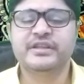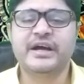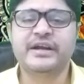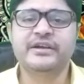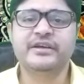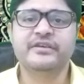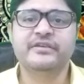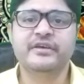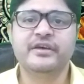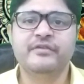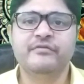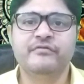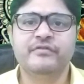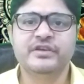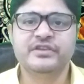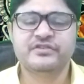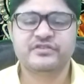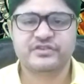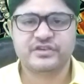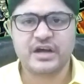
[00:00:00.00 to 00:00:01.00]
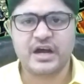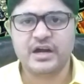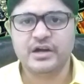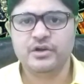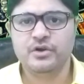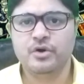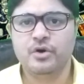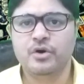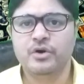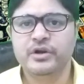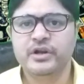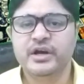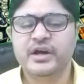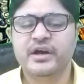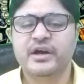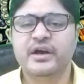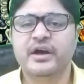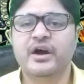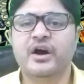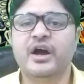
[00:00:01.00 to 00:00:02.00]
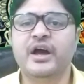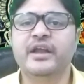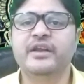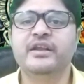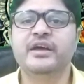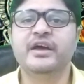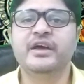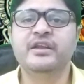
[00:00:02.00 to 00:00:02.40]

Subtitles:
that is in which Star Lord and